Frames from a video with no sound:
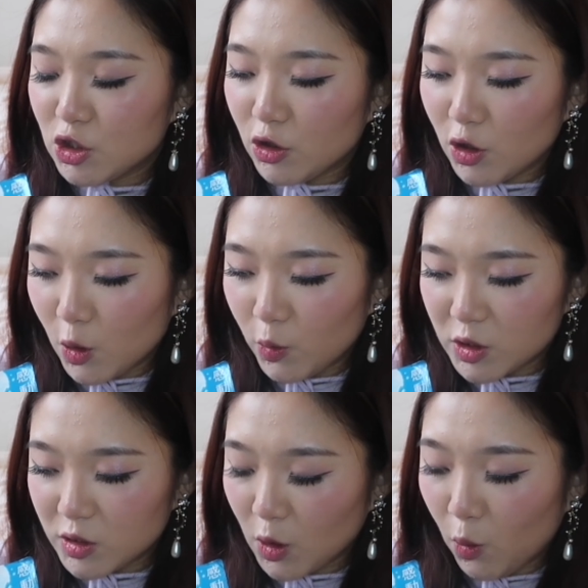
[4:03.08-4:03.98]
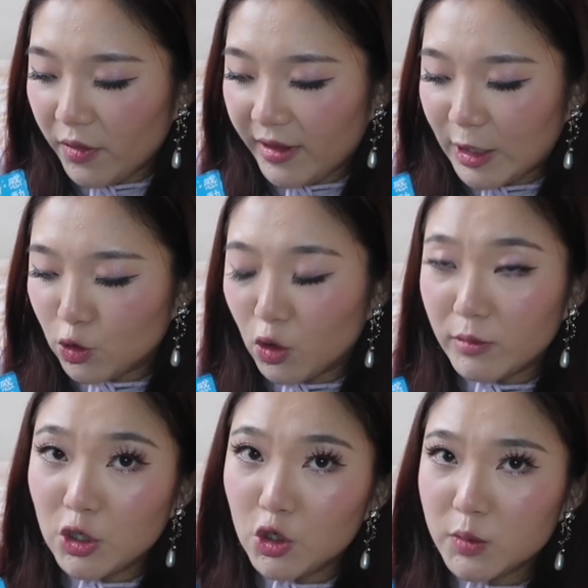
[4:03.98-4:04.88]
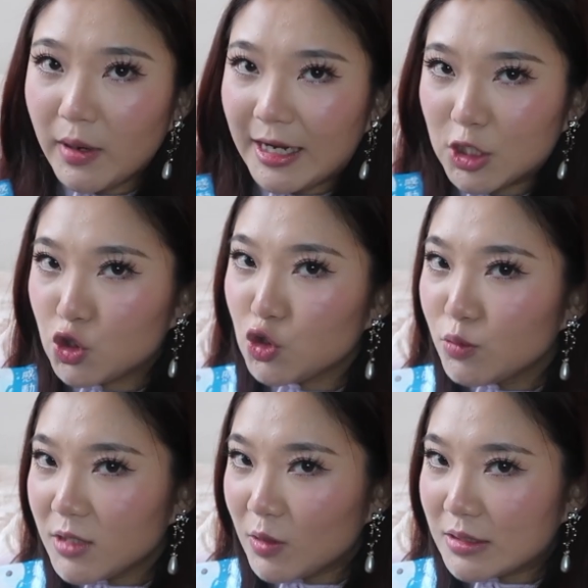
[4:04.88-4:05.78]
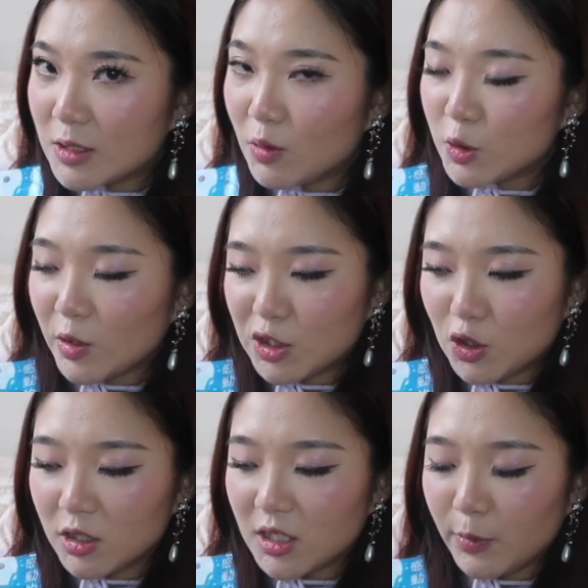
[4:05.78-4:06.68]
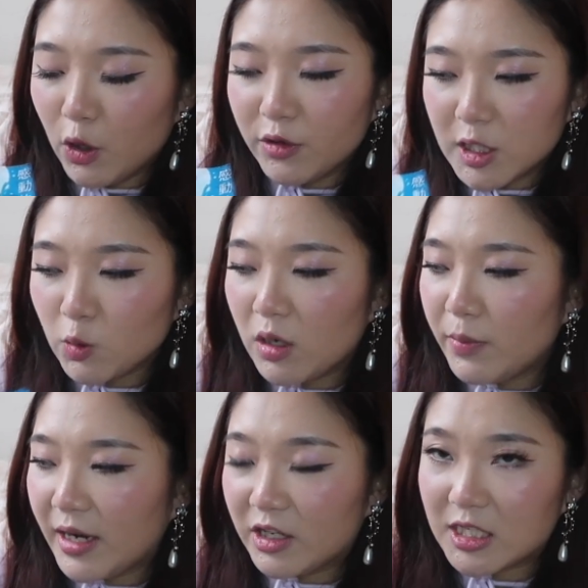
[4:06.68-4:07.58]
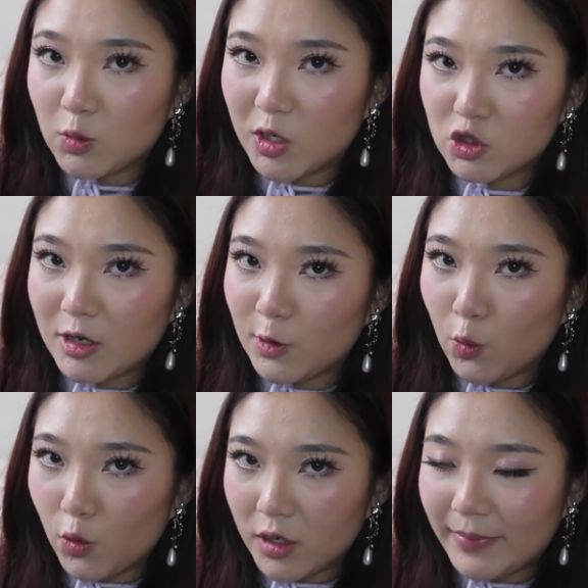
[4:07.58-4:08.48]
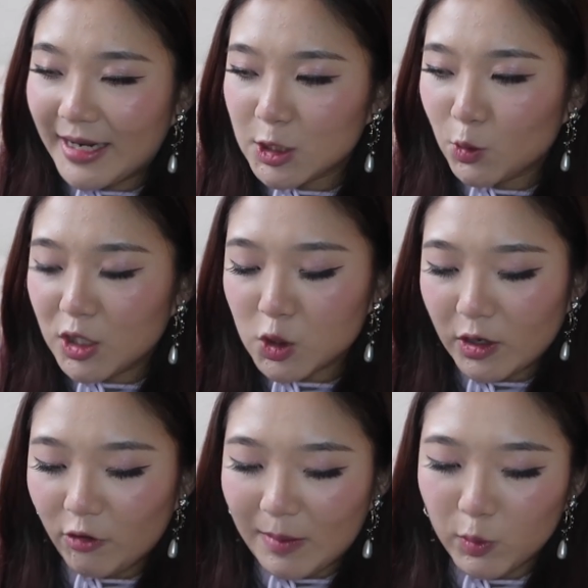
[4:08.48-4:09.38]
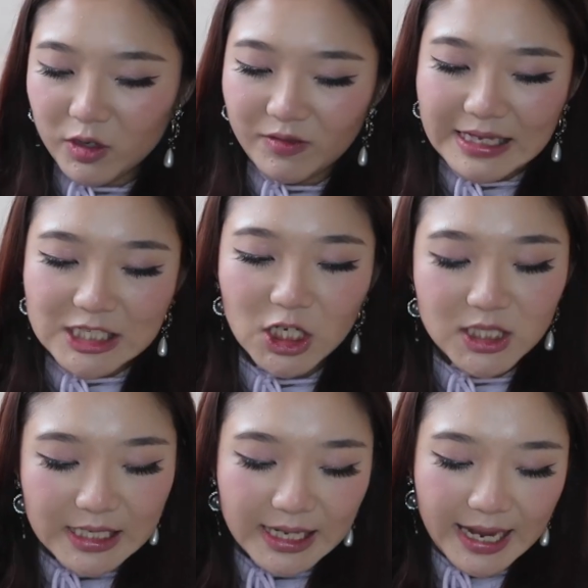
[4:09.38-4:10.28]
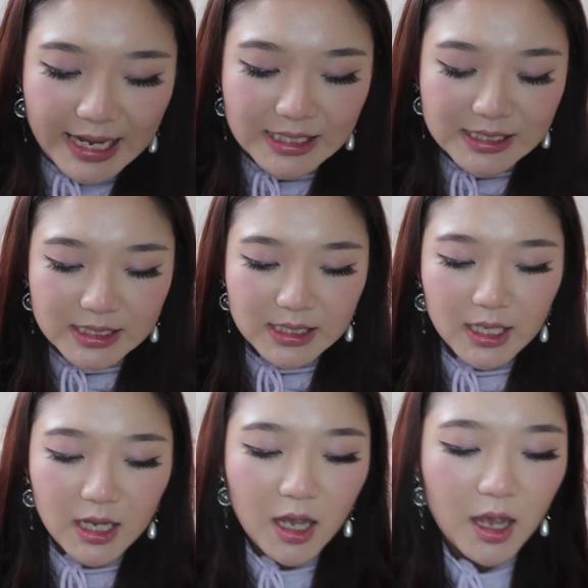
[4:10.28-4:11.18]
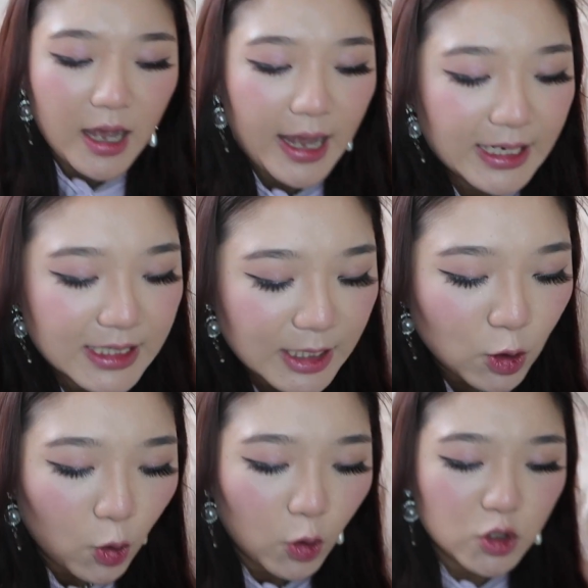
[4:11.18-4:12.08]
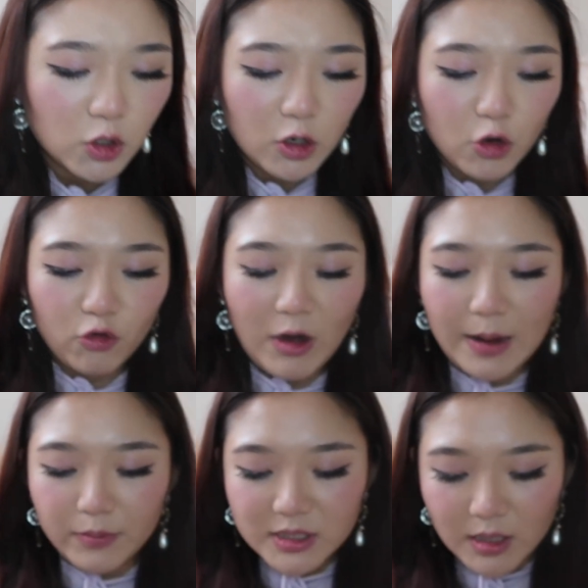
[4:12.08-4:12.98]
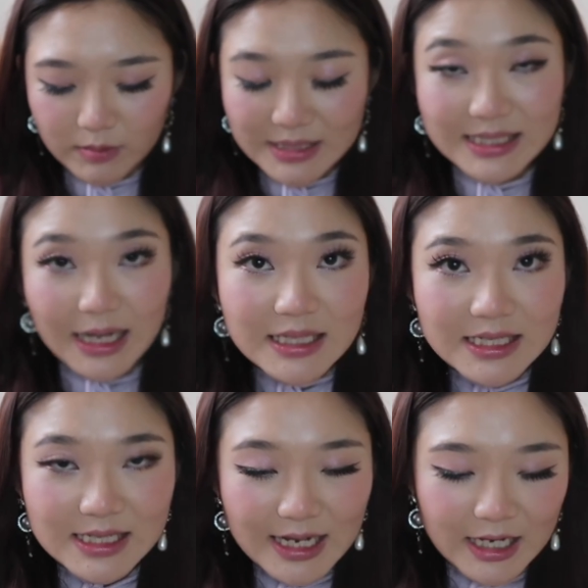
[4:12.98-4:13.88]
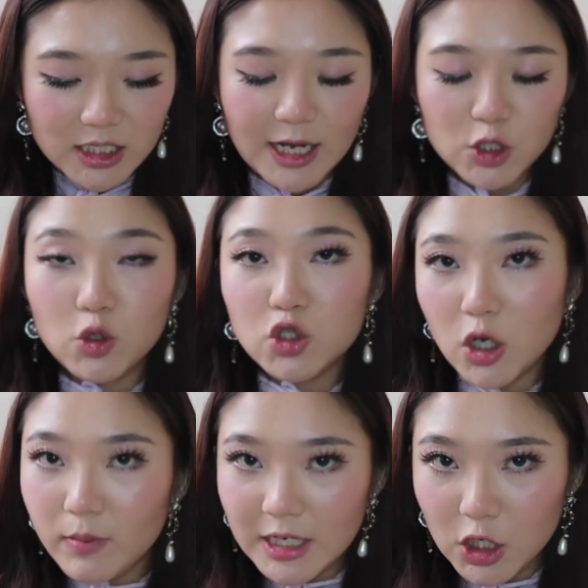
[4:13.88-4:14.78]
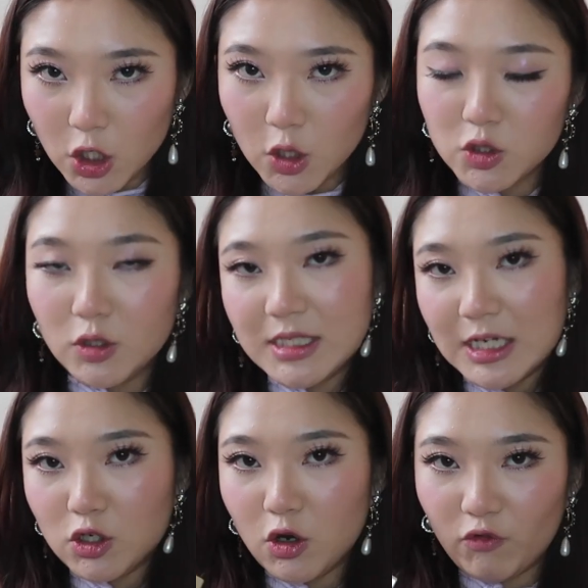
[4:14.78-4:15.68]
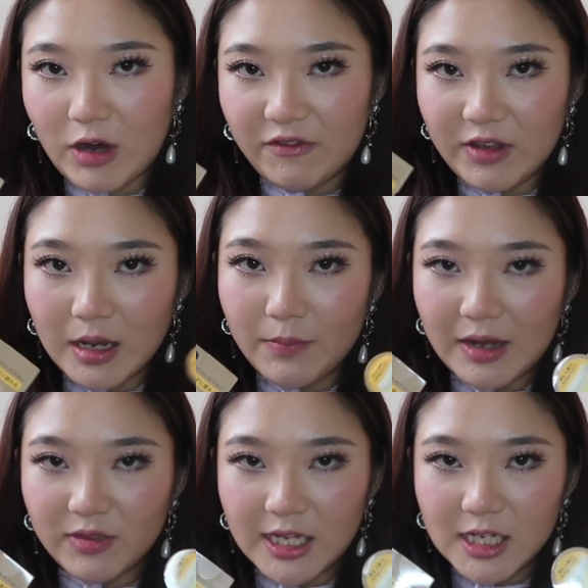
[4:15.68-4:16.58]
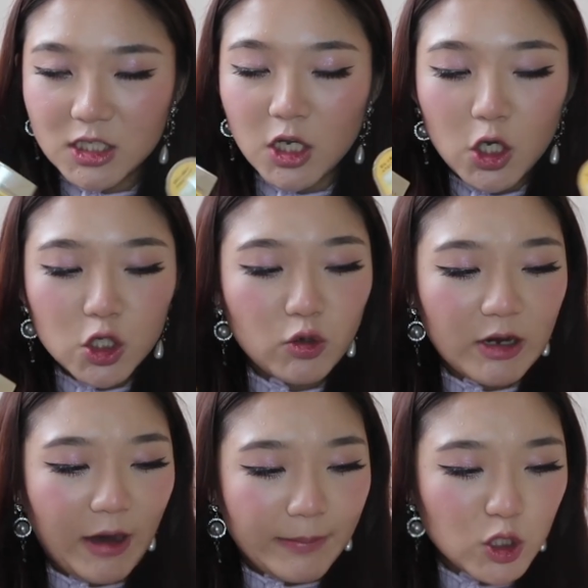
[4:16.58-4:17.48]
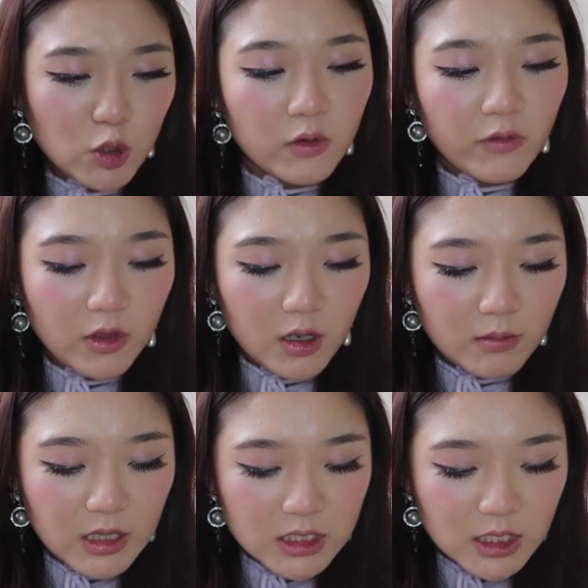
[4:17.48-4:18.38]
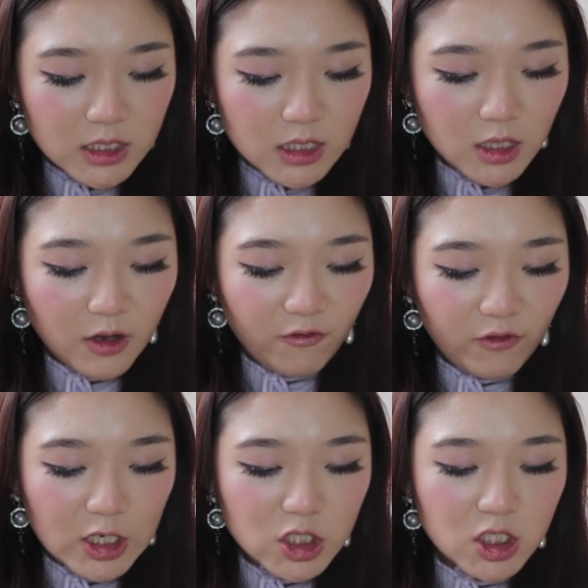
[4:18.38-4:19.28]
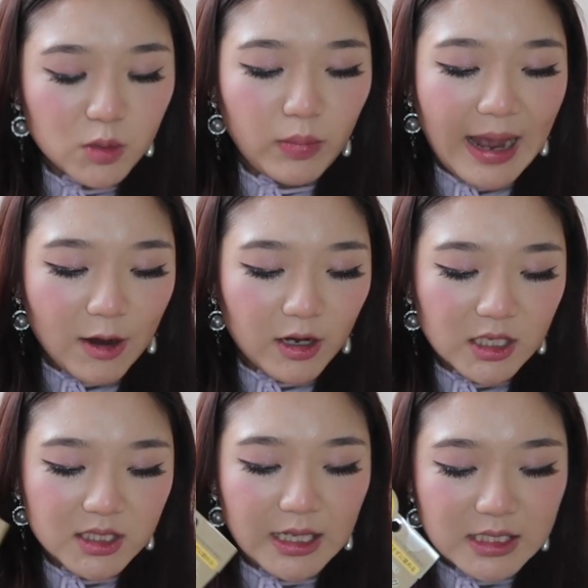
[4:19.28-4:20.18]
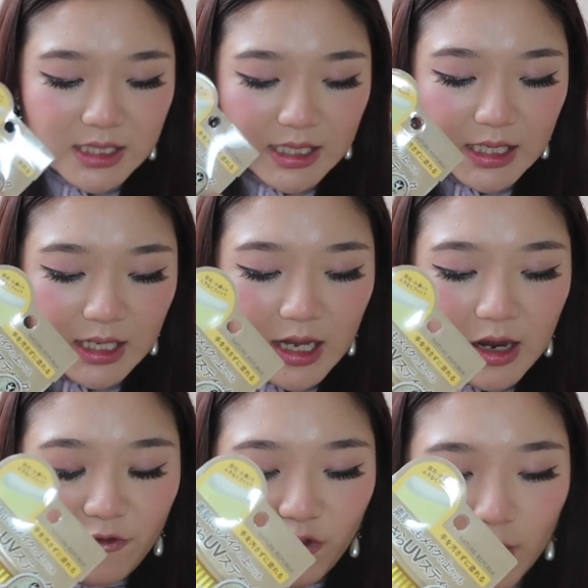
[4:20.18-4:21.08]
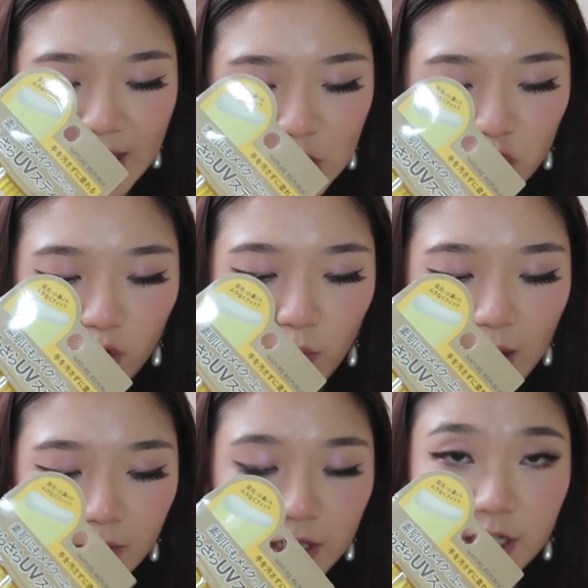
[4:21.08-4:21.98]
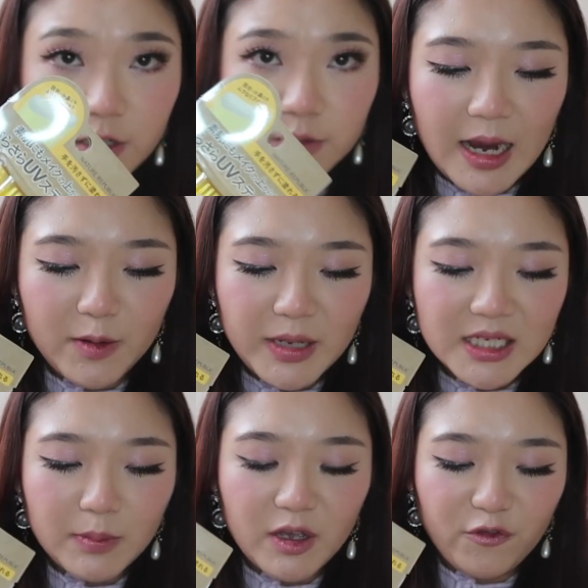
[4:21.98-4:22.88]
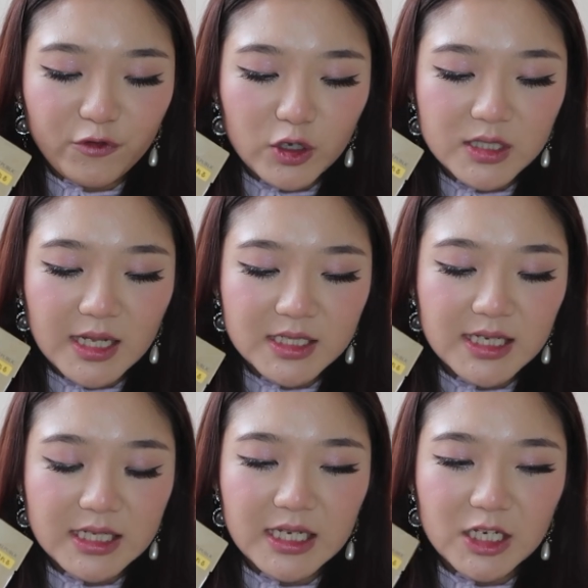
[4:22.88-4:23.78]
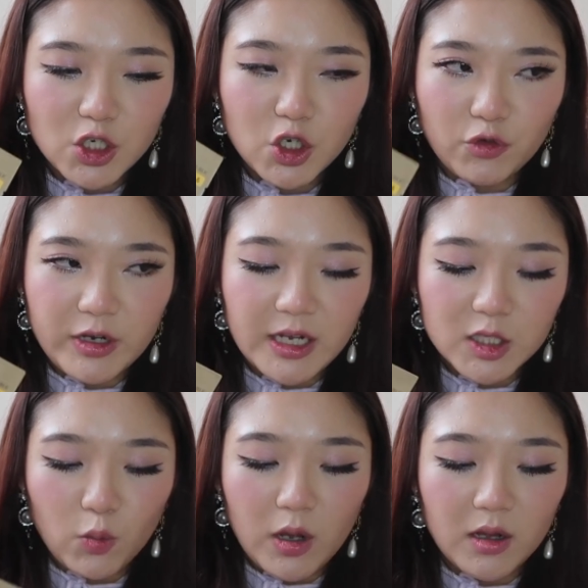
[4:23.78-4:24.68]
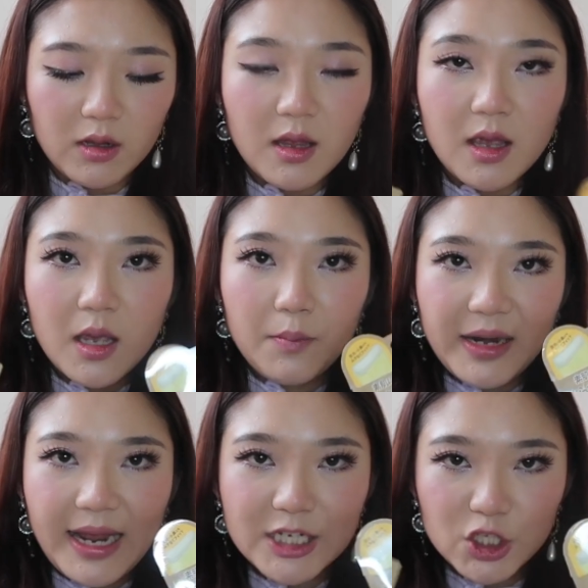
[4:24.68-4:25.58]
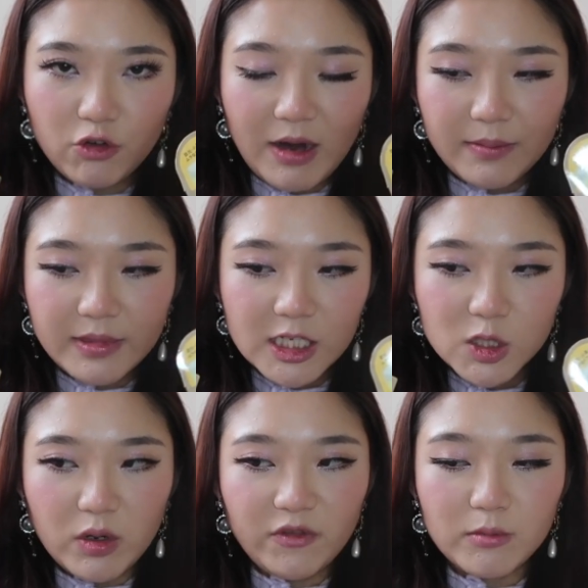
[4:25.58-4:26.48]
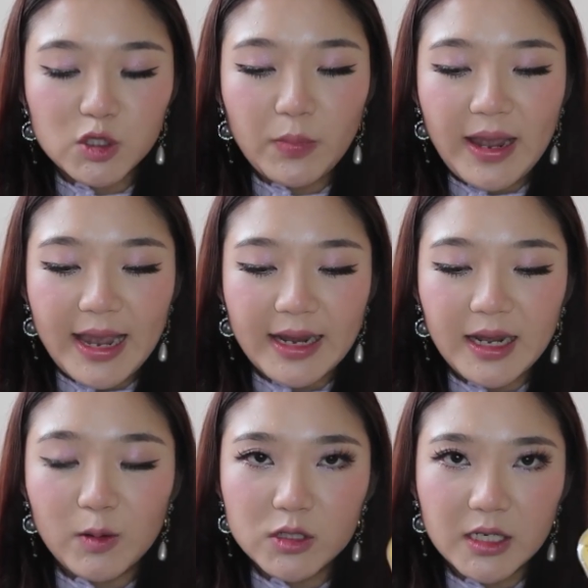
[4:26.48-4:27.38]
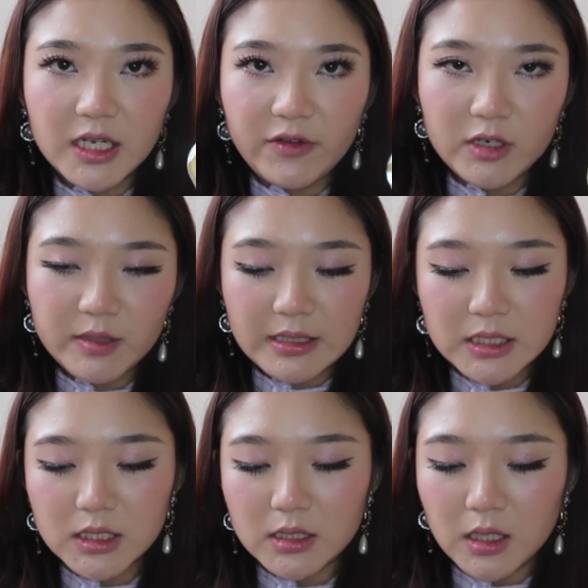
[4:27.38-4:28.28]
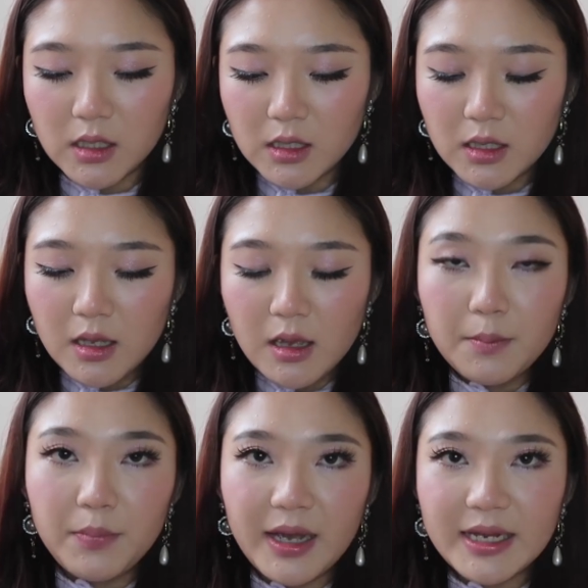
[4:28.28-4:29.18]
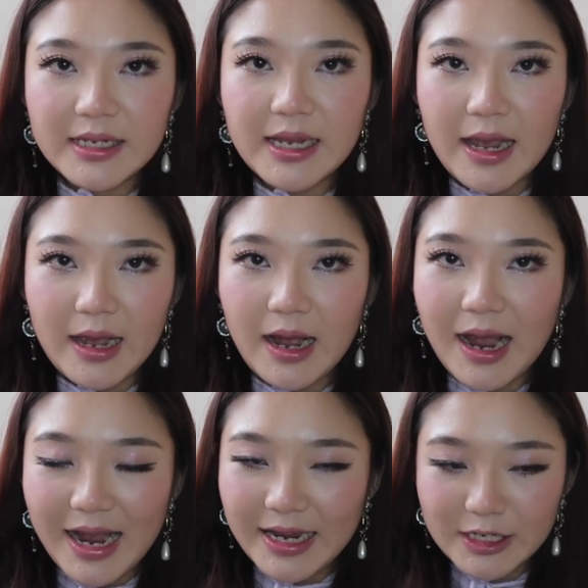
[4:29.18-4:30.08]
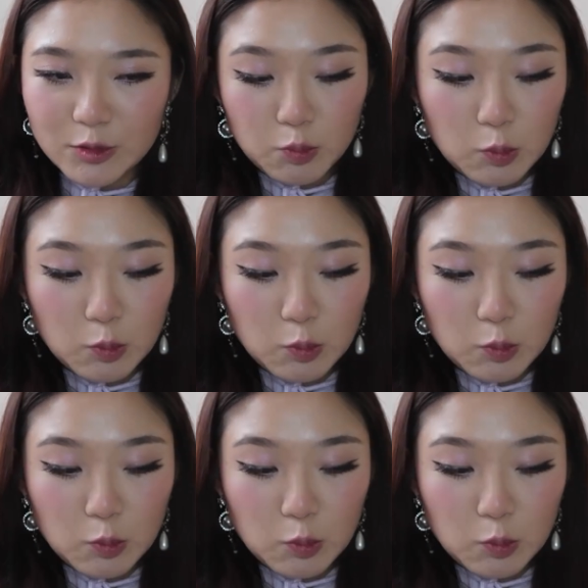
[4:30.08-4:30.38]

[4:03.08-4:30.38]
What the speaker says: don't know which was the one that I normally use, but I assumed it was this one, so I stocked up on this one. But I did want to try the water-based one, so I grabbed one of these just in case. I did also grab some sun sticks. I saw so many girls on TikTok raving about these, so I grabbed 2 of them. This is the Fresh Powder Sun Stick from Nature Republic. I picked up a few sun sticks in Korea as well, but I had to grab this one from Japan. I was going to give one to my sister, but yeah, I